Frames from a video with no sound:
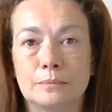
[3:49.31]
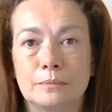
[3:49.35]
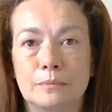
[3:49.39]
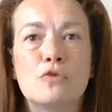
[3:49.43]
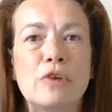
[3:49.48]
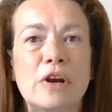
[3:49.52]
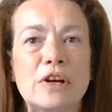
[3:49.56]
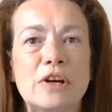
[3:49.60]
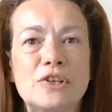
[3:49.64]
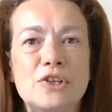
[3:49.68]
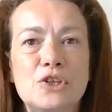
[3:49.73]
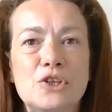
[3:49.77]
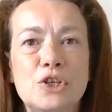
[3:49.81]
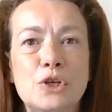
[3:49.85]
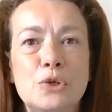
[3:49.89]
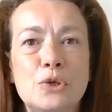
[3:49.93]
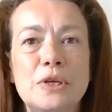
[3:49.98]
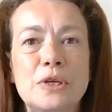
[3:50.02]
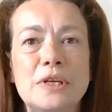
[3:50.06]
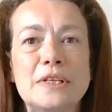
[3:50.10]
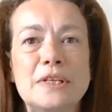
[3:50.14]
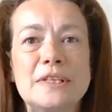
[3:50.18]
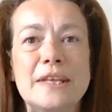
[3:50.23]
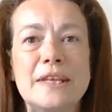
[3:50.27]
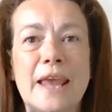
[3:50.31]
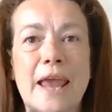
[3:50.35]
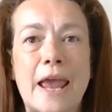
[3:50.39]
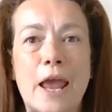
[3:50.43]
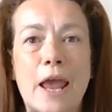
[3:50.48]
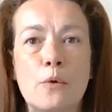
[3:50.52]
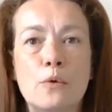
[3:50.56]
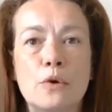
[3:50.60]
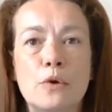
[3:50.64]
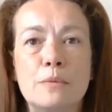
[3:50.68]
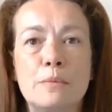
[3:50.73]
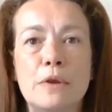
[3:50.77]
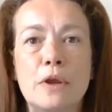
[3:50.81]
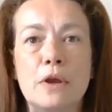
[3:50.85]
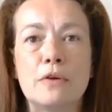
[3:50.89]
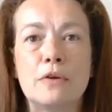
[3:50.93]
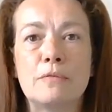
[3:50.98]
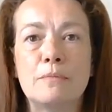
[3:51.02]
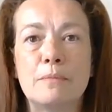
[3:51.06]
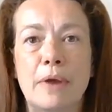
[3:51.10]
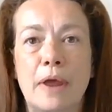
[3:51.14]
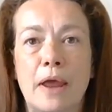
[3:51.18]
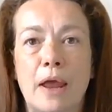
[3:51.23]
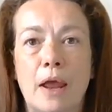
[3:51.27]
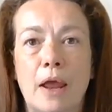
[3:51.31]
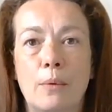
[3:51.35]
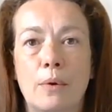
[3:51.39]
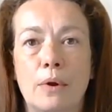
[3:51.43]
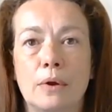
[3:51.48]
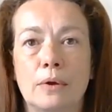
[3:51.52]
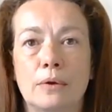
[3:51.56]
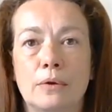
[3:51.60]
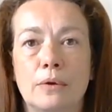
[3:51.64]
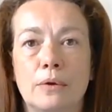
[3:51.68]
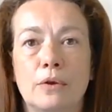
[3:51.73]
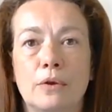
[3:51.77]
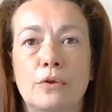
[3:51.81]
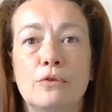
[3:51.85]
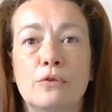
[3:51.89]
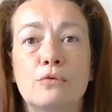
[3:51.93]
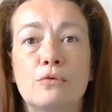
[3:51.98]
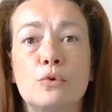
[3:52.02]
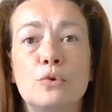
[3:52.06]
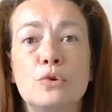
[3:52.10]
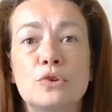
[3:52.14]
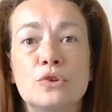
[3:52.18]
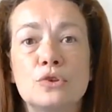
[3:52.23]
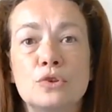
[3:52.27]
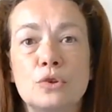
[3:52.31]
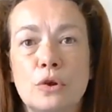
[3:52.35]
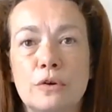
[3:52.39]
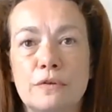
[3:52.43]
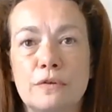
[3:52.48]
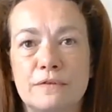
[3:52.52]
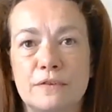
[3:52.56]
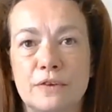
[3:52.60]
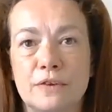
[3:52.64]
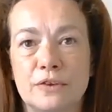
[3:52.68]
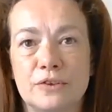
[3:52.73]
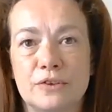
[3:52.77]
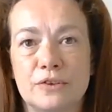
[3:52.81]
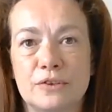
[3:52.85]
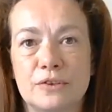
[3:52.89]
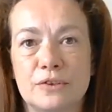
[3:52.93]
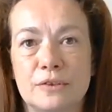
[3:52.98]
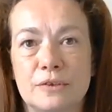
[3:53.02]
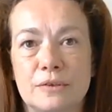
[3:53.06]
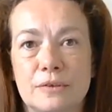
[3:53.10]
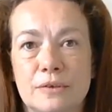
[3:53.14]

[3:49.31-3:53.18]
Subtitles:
Gratitude is the alchemy of power through softness.